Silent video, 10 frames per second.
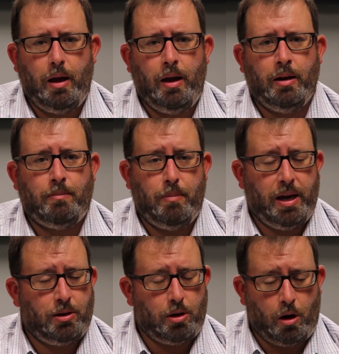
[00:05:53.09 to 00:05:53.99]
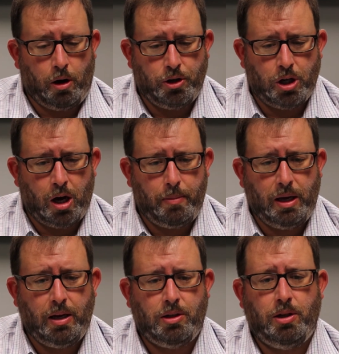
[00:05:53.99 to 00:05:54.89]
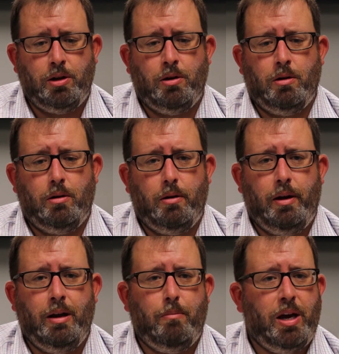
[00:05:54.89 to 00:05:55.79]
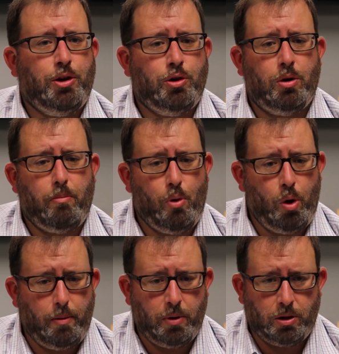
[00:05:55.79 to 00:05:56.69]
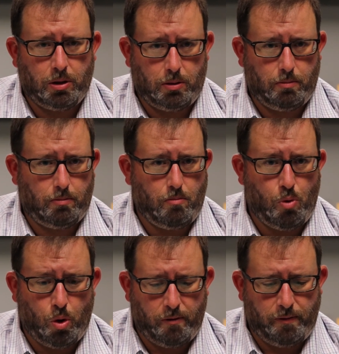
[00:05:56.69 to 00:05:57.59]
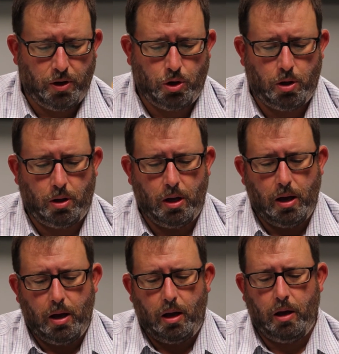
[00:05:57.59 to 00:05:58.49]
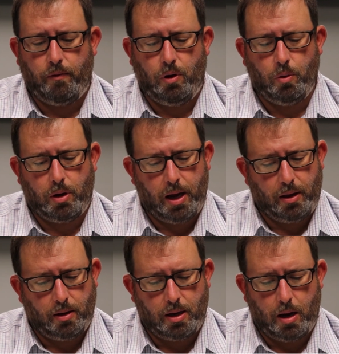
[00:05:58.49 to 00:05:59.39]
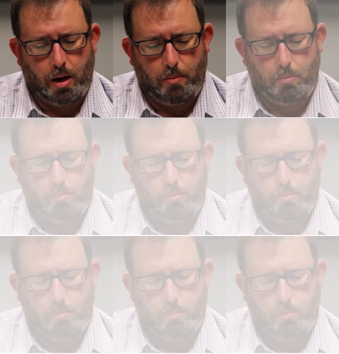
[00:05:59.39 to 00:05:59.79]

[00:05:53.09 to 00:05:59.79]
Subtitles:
It makes our job easier, it makes your appointments more efficient if you would take the time